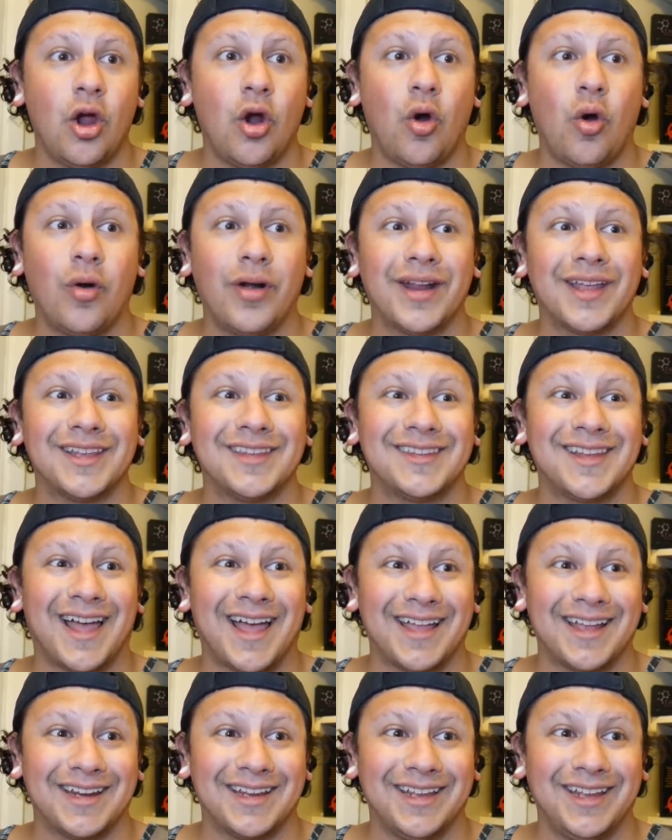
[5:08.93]
or
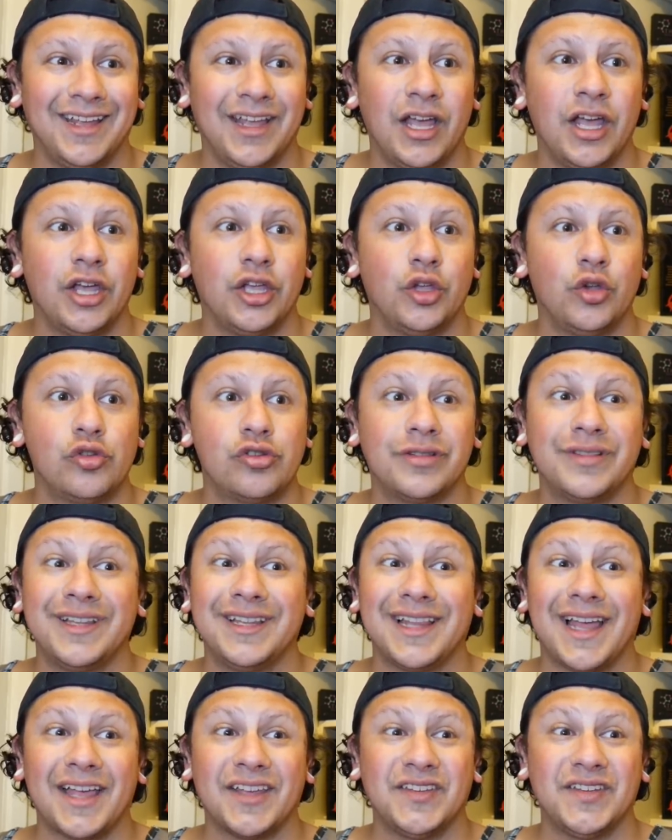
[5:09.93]
anxiety, usually
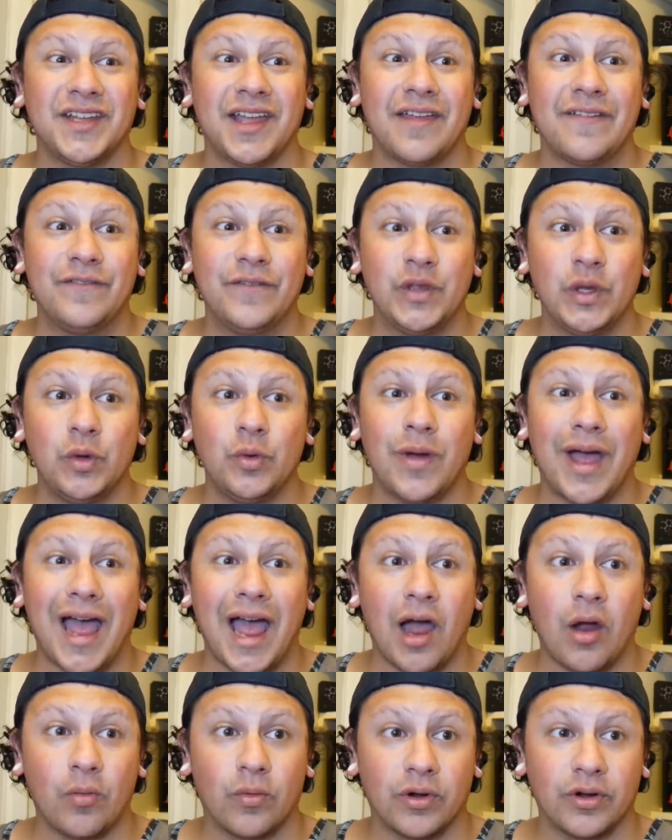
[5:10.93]
lasting a few
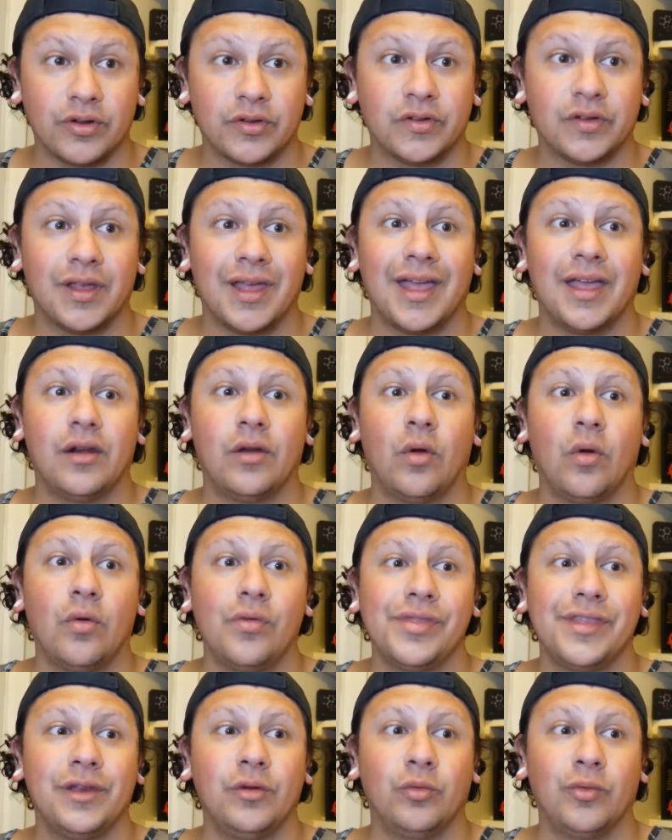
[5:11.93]
hours and
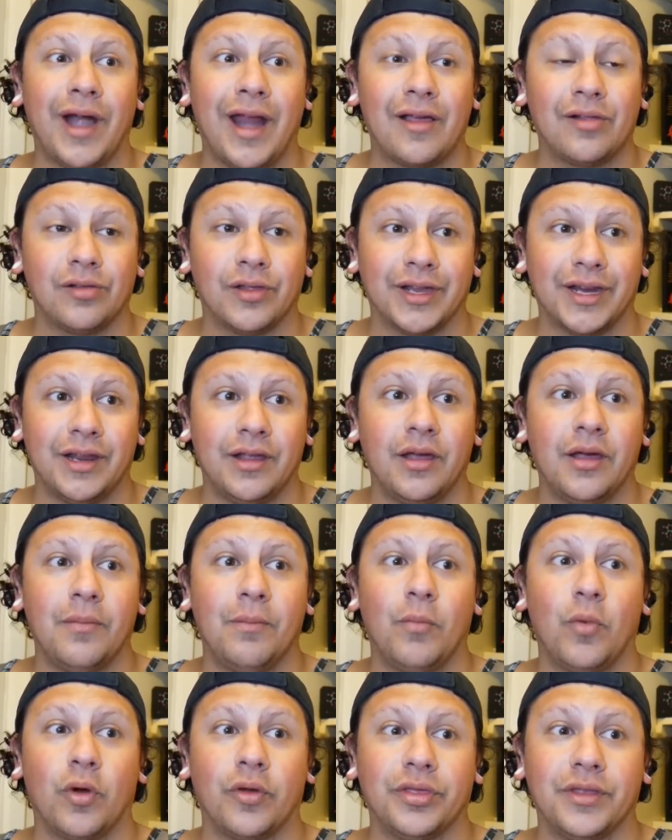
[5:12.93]
only rarely
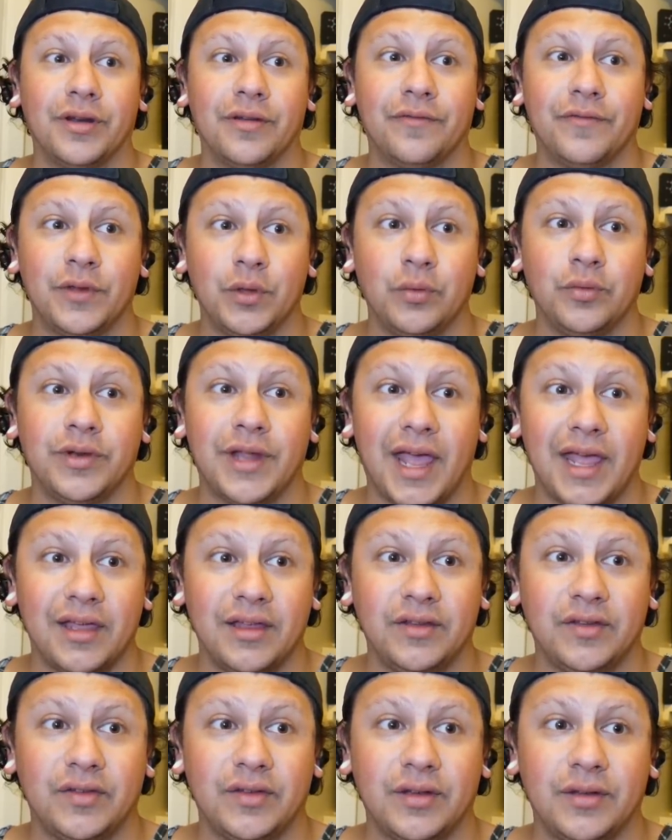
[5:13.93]
more than a few
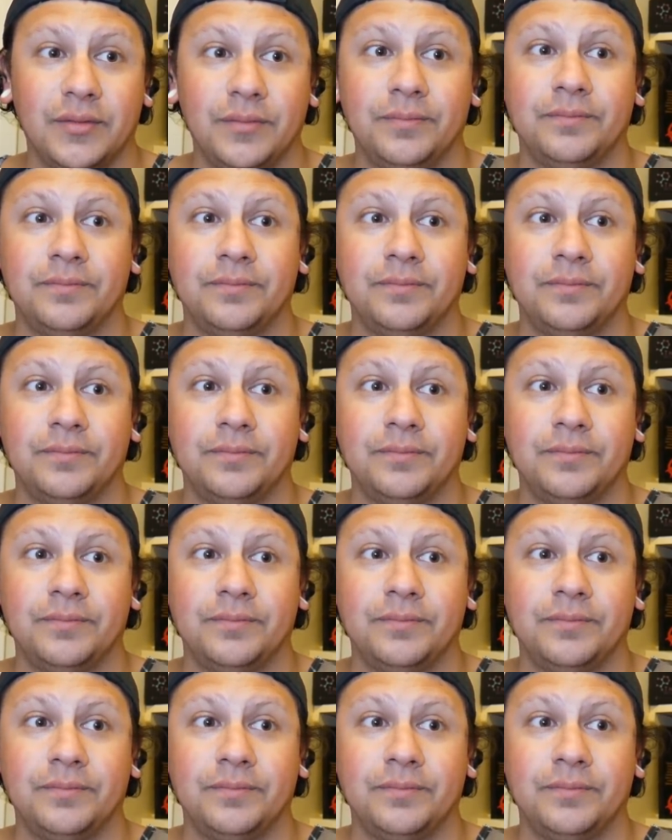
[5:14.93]
days.